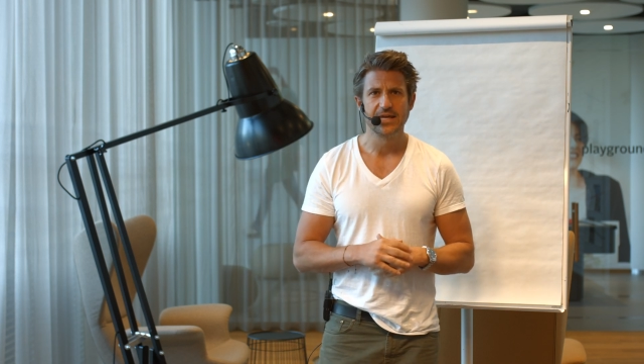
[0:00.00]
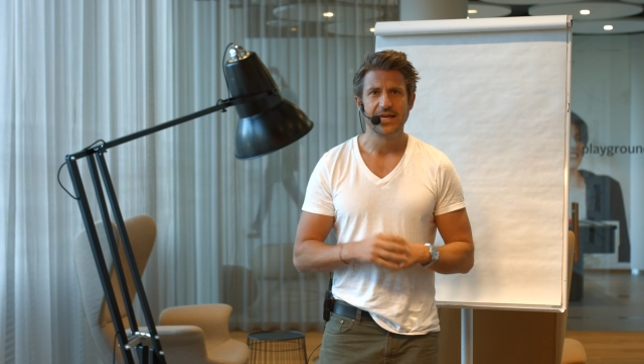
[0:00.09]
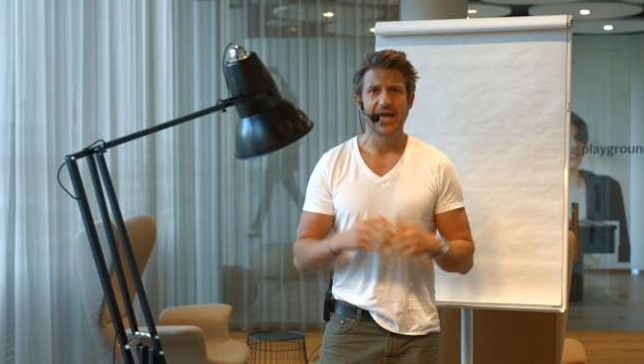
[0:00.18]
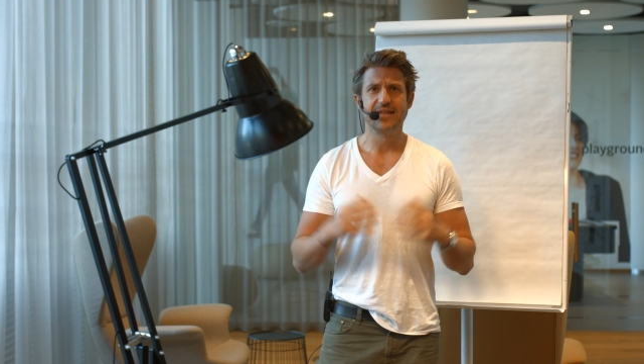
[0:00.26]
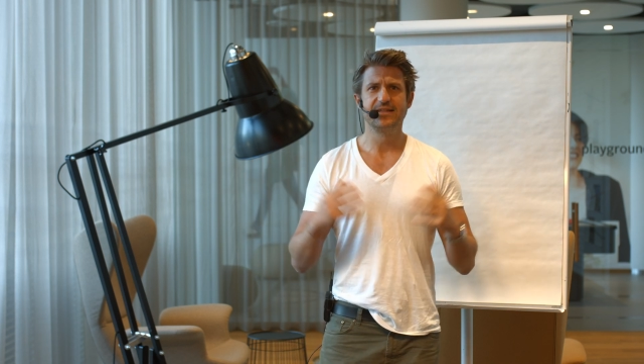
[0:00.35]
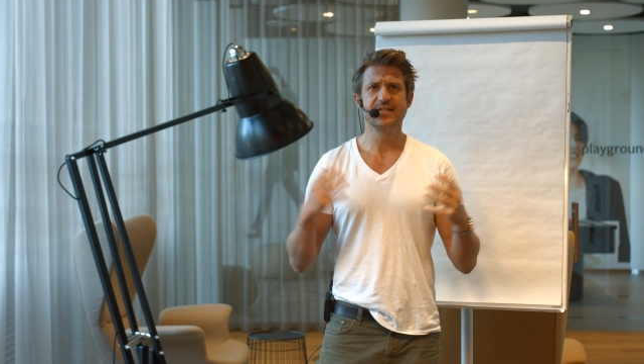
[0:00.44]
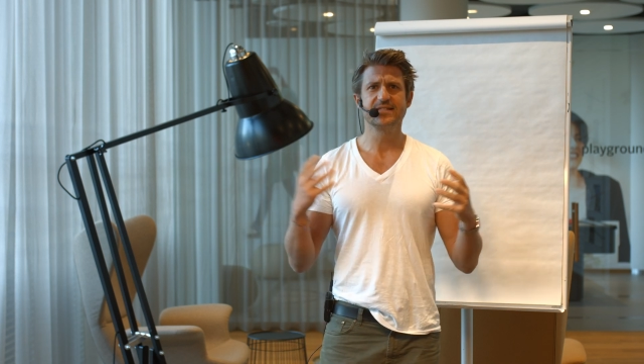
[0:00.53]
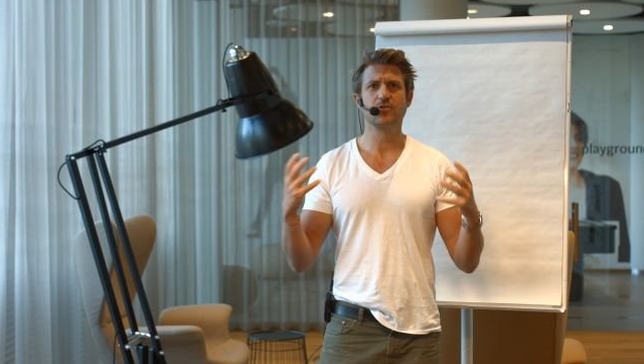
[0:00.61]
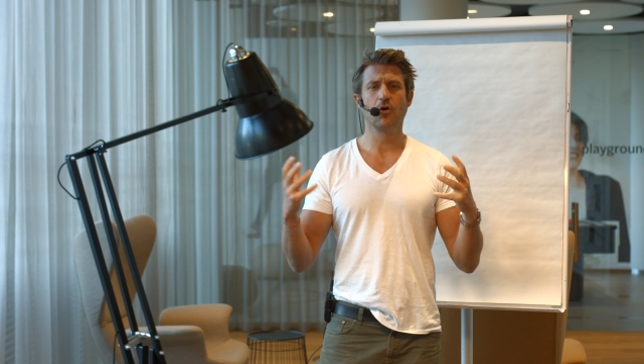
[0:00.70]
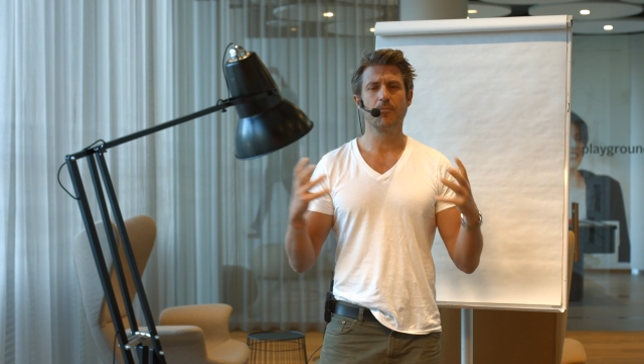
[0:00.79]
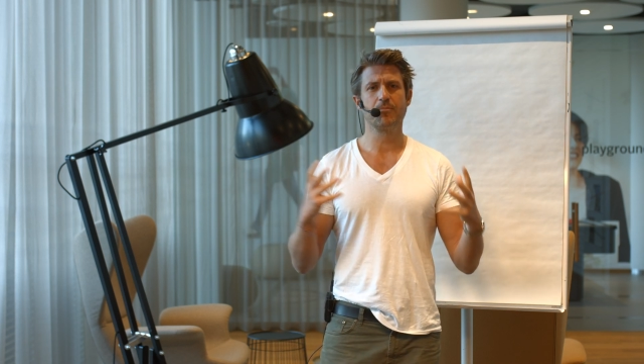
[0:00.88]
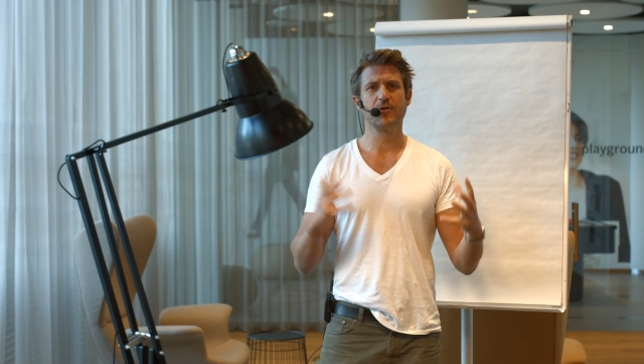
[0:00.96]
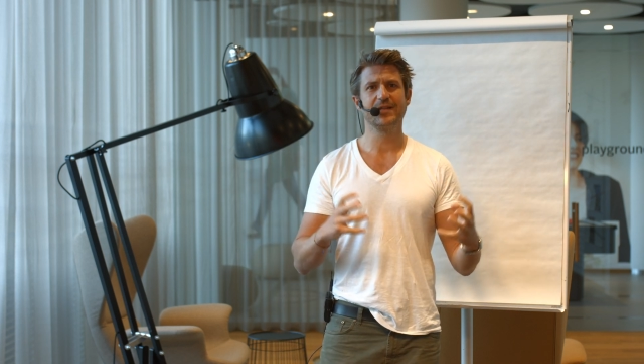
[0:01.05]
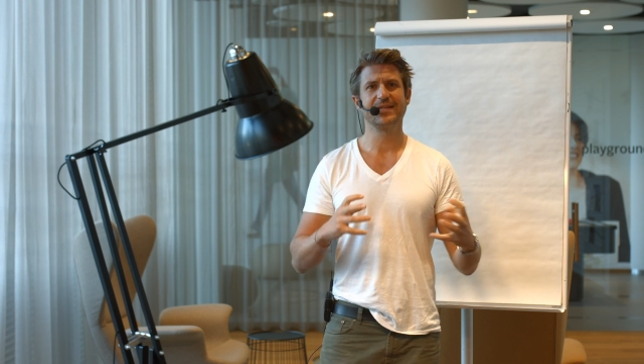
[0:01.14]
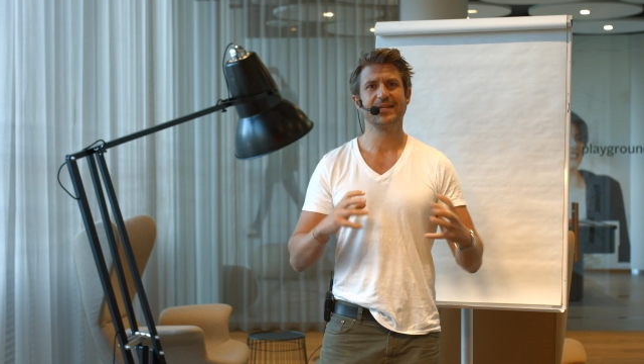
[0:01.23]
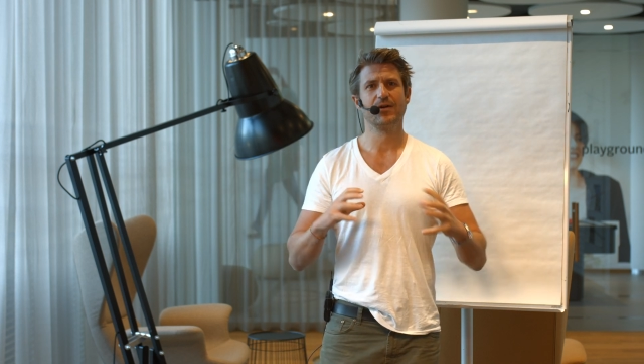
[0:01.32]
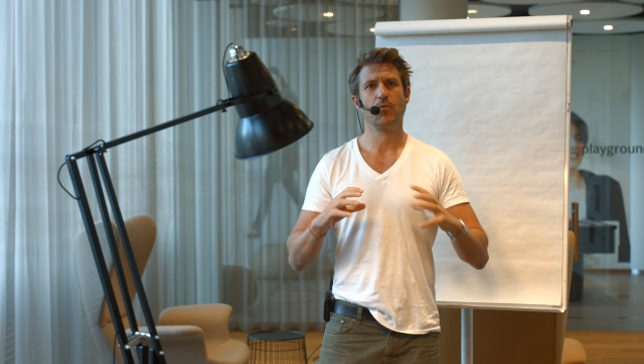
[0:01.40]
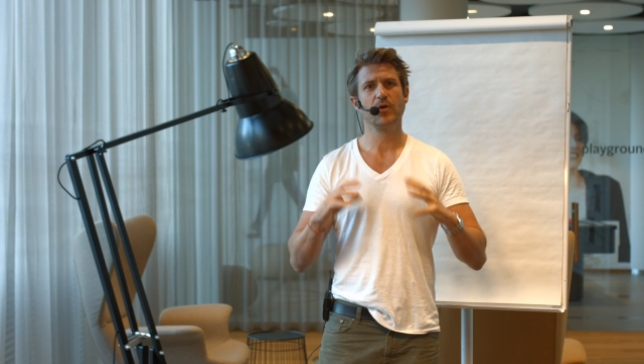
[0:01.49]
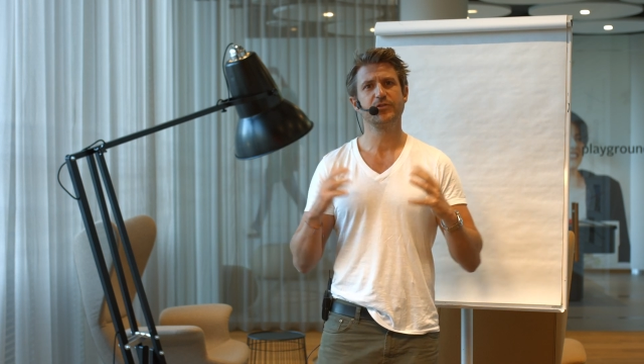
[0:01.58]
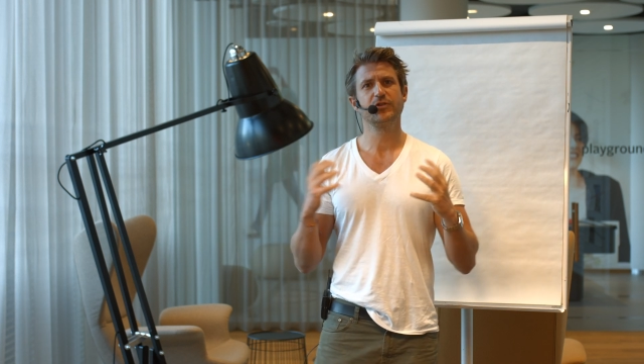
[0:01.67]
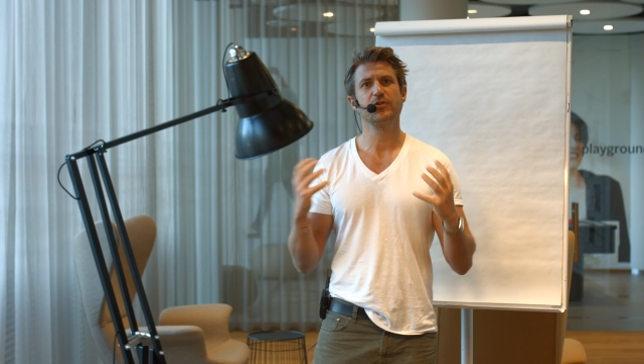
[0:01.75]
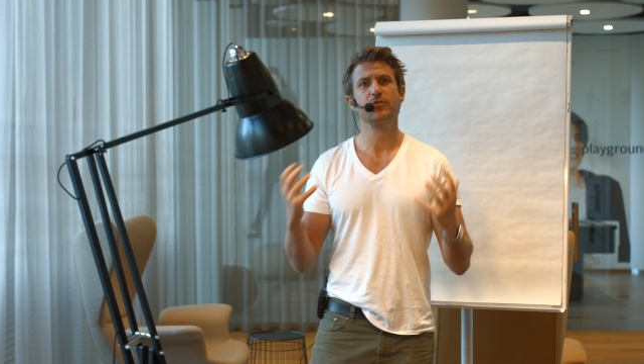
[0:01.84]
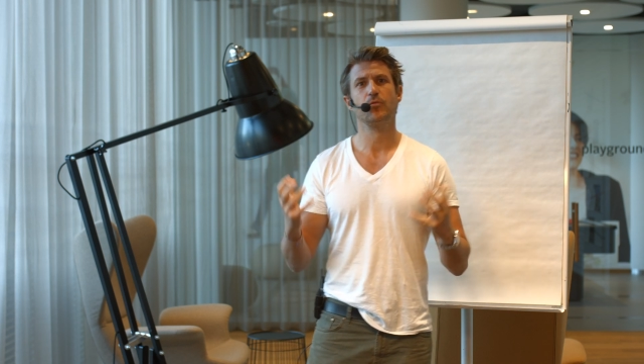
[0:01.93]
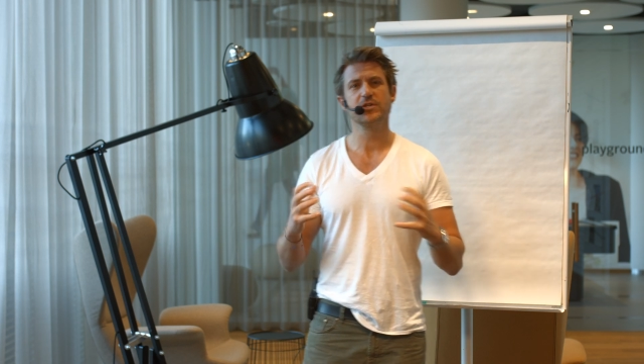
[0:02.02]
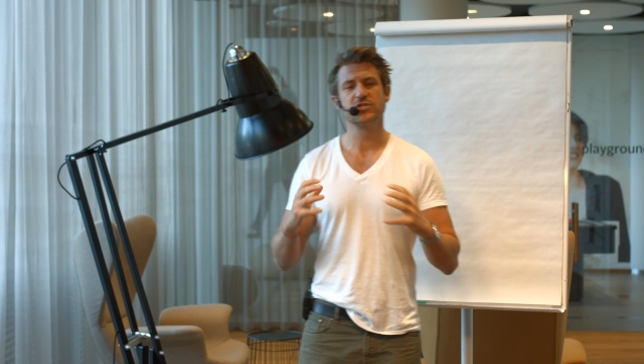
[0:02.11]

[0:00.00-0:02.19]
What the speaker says: and this corporate wants